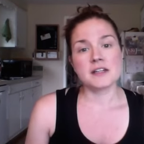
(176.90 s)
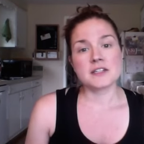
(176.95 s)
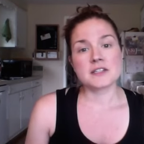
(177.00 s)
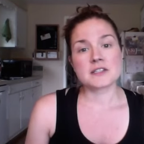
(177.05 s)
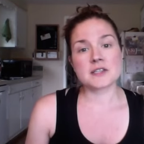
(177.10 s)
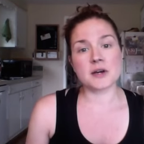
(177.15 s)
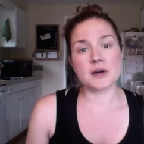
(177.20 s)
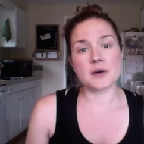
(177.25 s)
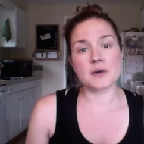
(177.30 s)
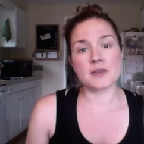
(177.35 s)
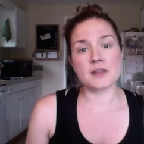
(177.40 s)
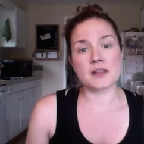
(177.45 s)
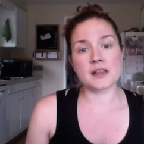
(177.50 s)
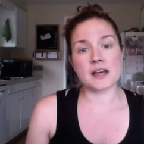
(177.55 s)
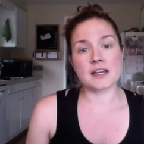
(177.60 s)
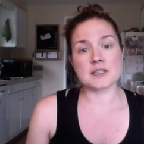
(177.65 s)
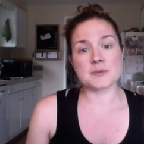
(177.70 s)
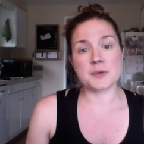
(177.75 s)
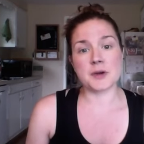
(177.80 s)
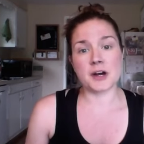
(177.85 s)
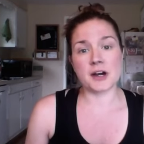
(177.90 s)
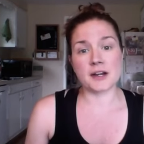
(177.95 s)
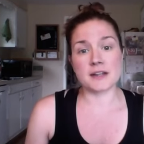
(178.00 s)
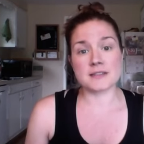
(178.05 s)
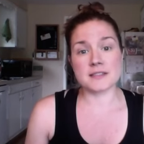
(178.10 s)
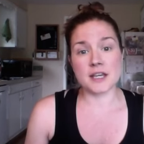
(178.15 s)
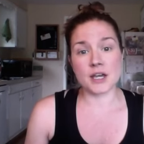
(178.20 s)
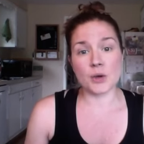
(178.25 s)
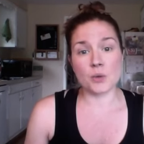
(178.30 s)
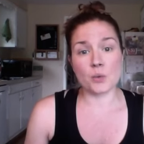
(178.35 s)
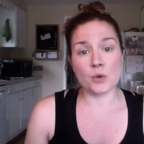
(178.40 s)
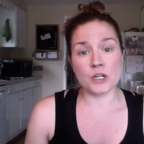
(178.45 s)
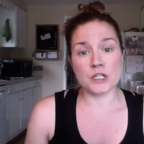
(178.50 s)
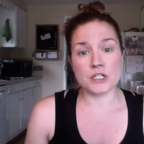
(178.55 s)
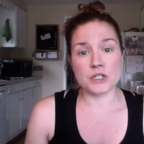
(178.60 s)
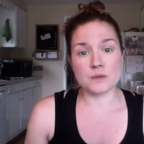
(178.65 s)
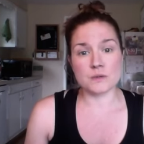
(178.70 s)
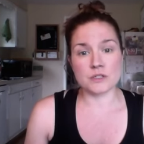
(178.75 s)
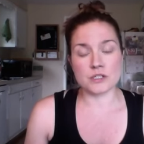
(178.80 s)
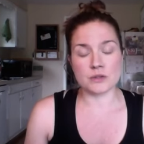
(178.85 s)
So the last part is like,
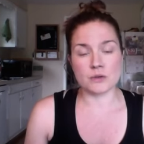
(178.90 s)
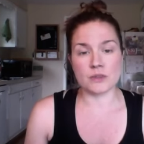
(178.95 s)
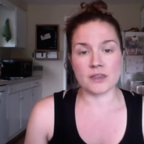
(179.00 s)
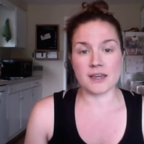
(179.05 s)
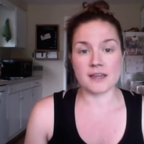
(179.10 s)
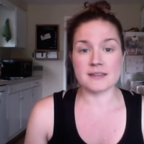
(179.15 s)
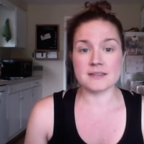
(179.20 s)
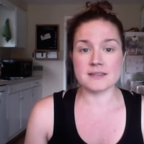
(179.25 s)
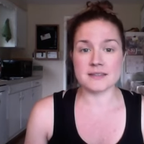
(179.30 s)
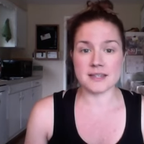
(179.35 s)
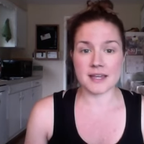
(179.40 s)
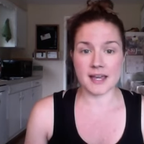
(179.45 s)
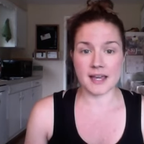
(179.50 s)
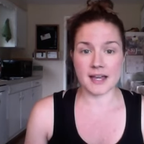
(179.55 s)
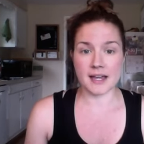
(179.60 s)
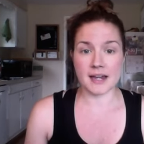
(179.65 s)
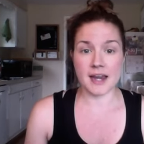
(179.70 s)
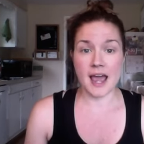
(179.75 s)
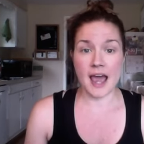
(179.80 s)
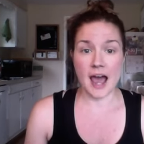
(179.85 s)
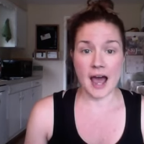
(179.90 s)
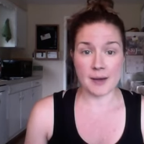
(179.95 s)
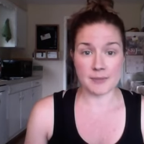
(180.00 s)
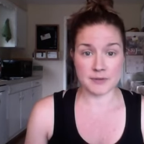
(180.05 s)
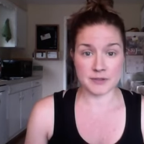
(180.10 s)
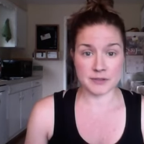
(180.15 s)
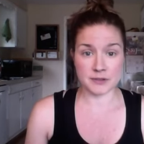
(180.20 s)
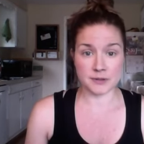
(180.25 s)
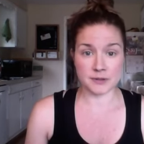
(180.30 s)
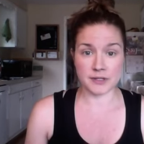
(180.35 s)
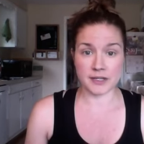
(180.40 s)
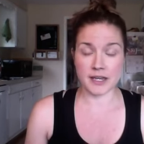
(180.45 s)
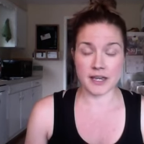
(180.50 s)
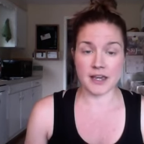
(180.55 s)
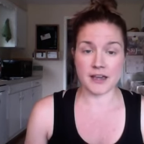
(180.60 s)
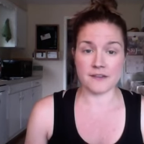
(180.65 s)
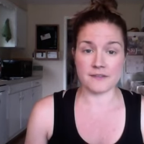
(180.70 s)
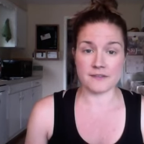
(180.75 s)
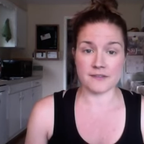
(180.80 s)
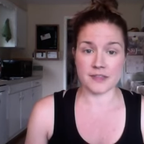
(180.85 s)
would you do this? And
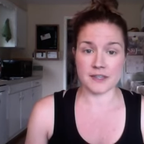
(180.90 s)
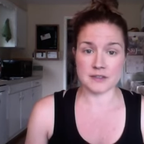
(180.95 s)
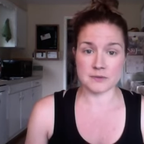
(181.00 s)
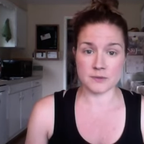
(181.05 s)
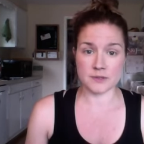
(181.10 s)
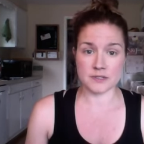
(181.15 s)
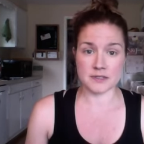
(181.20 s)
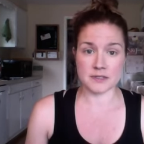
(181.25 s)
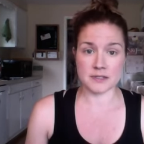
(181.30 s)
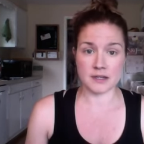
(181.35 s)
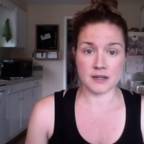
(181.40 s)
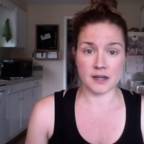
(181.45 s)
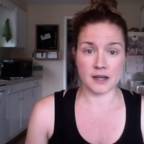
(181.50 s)
absolutely, if this was